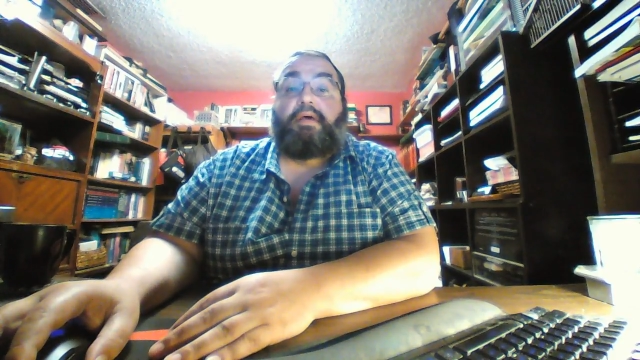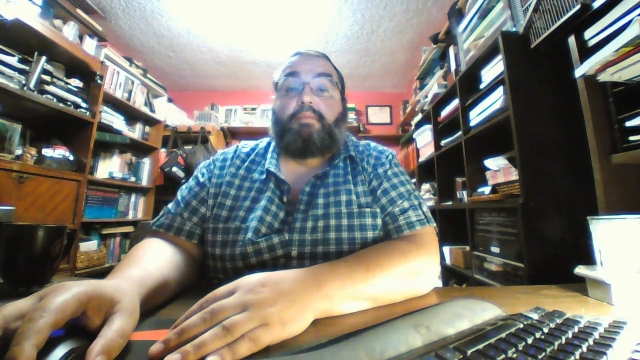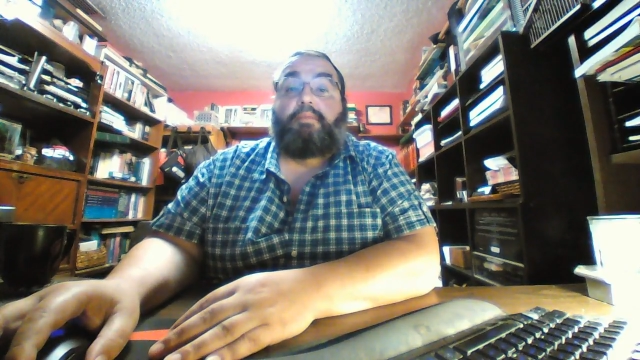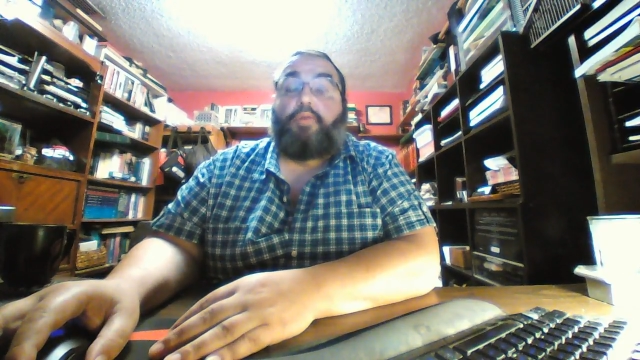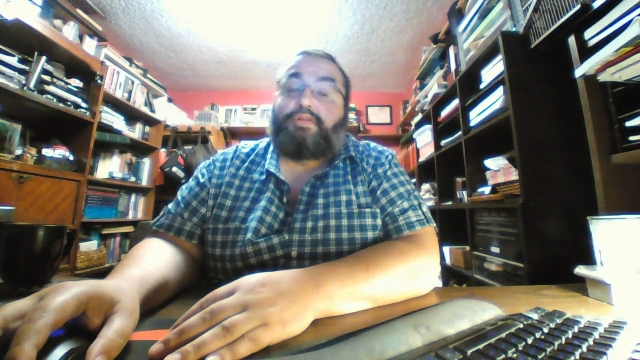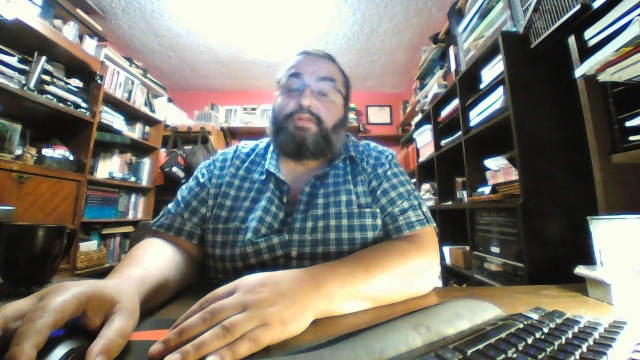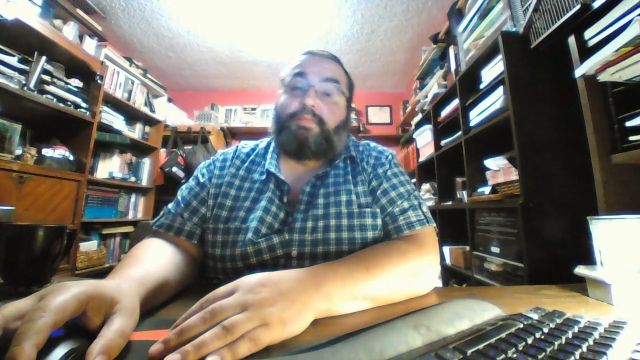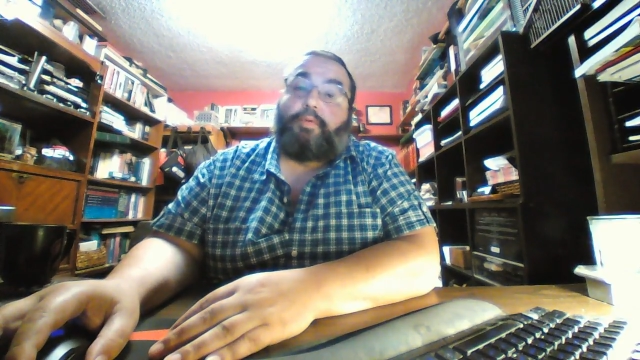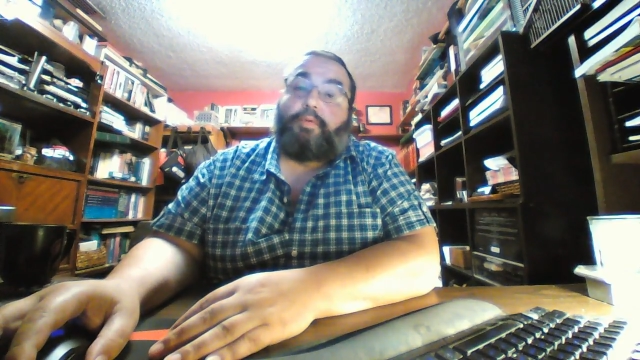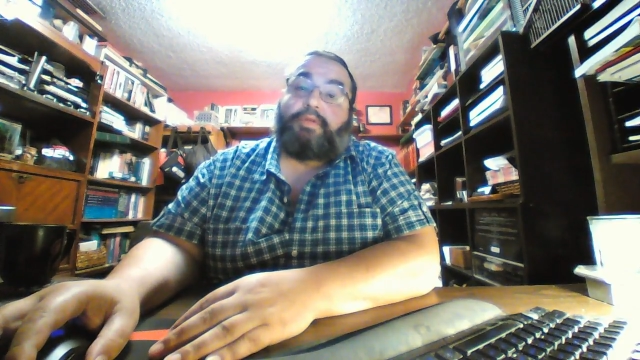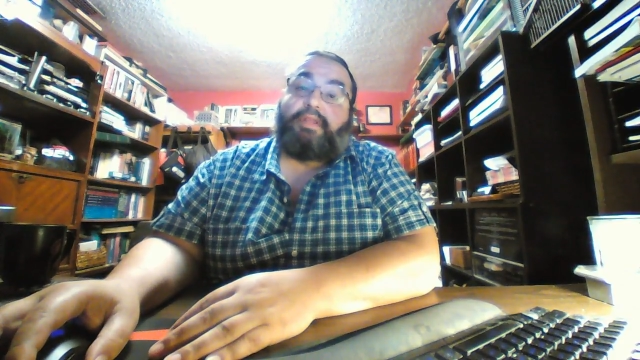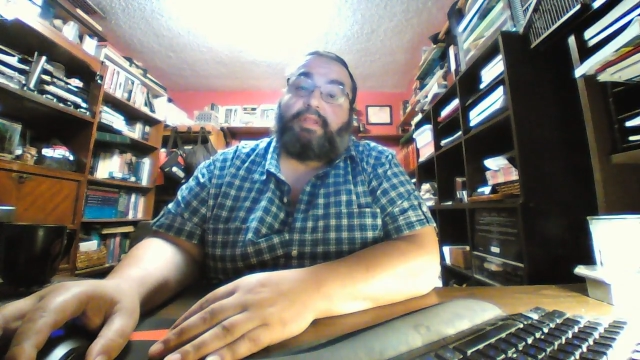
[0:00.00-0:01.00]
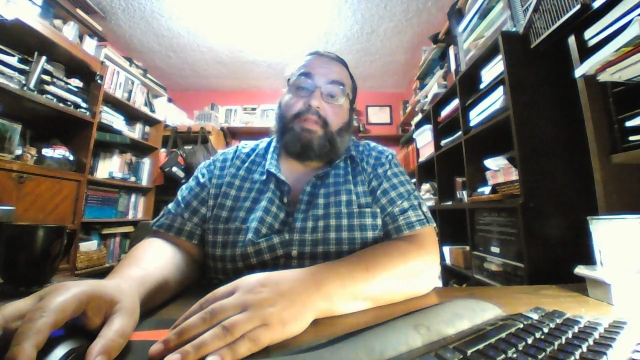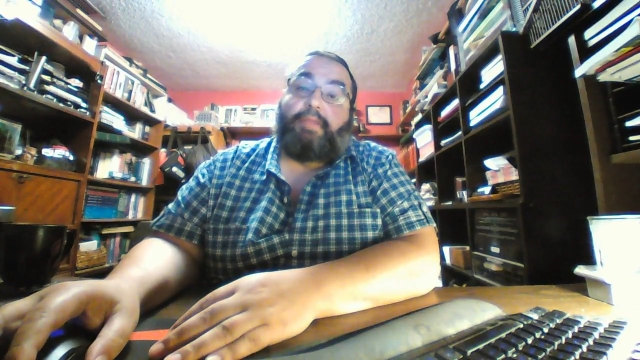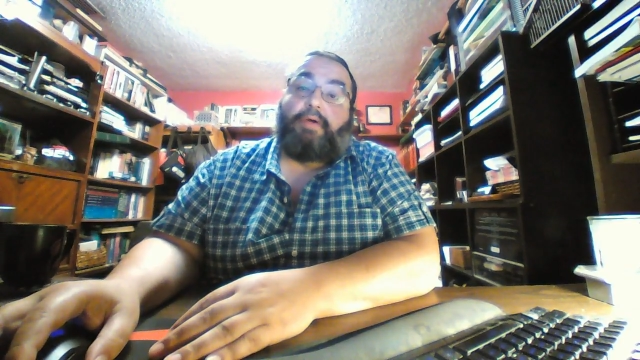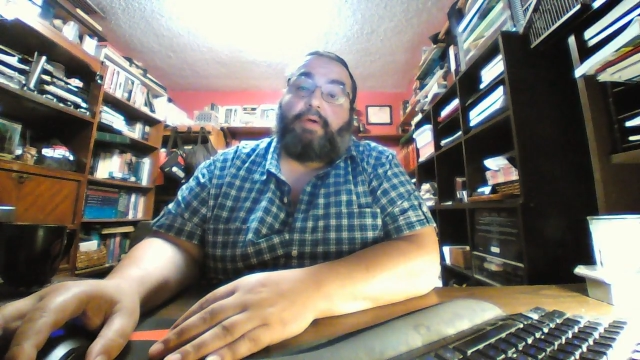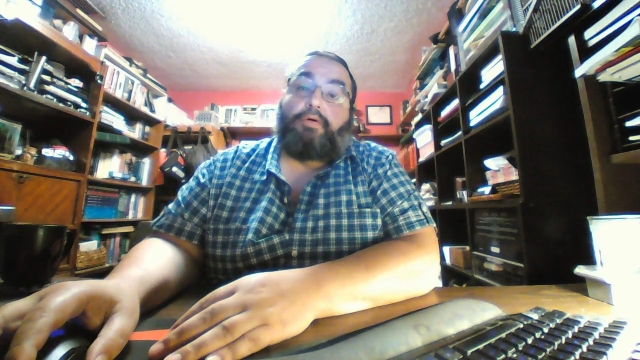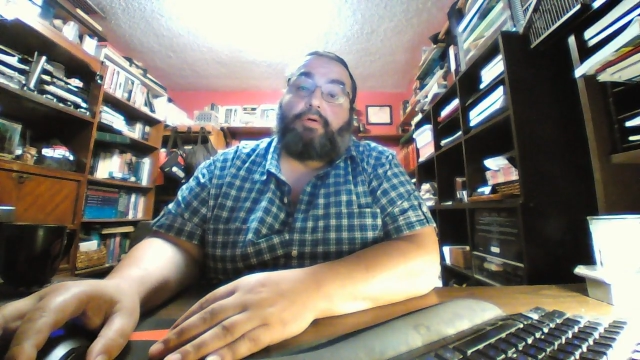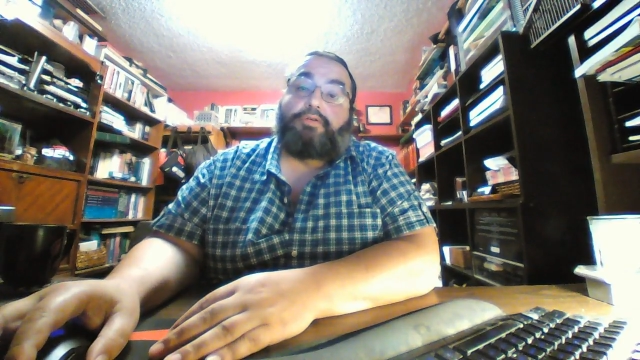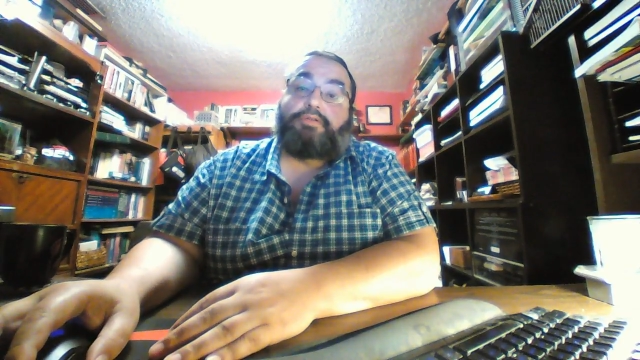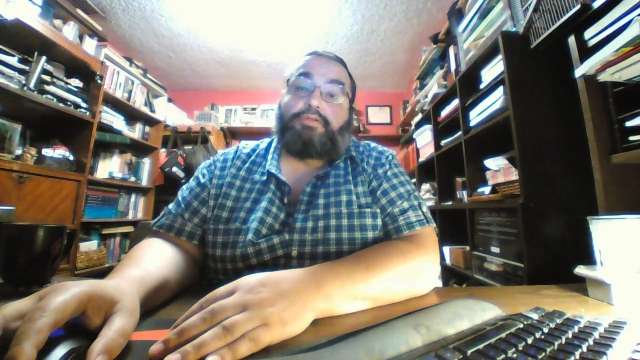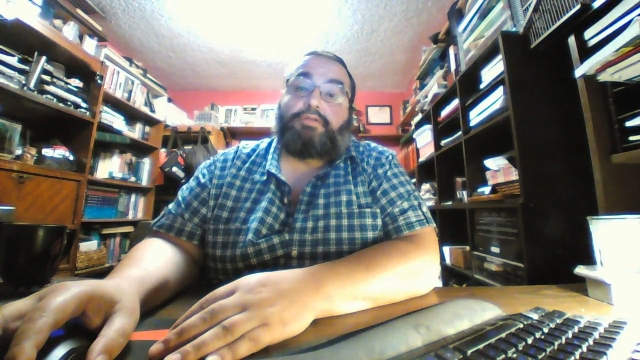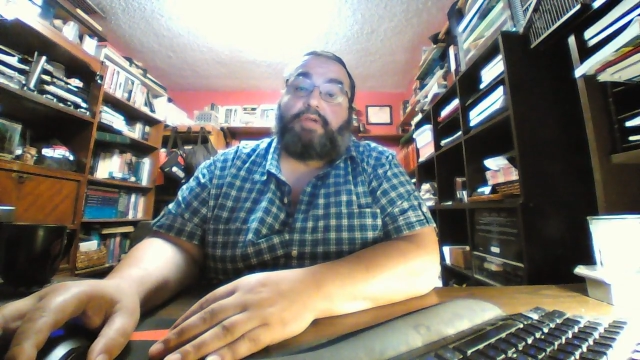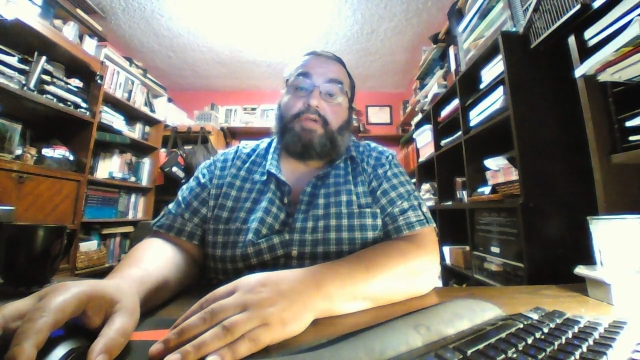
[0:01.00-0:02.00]
most importantly
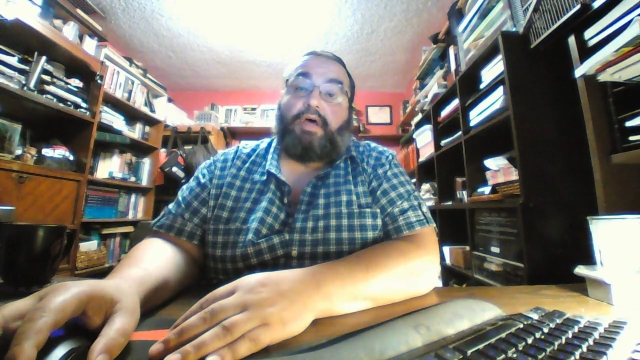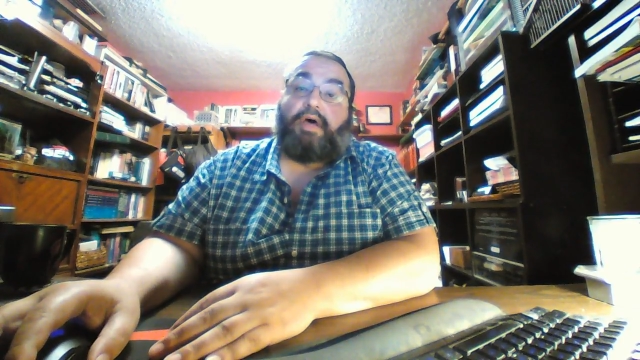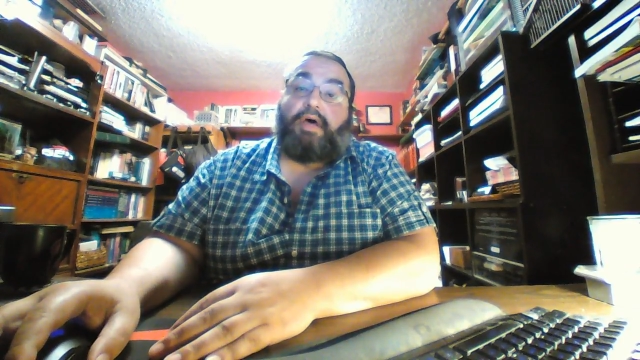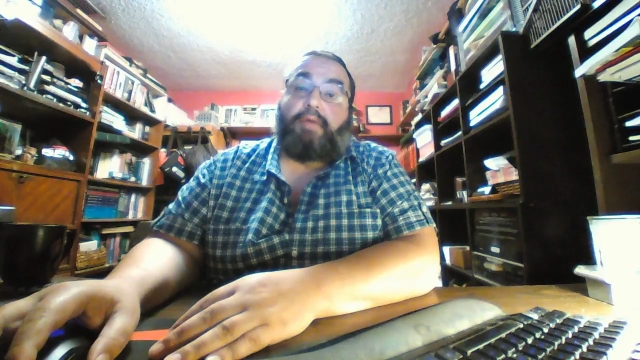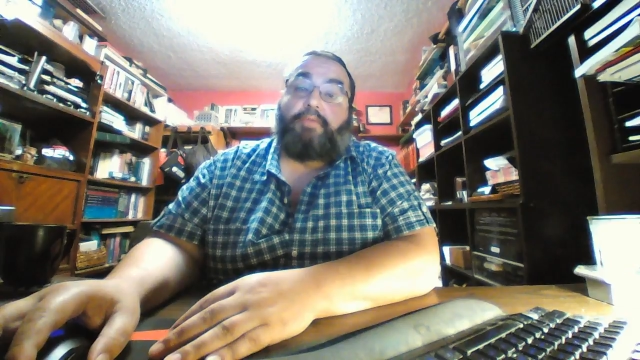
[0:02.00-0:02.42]
because uh,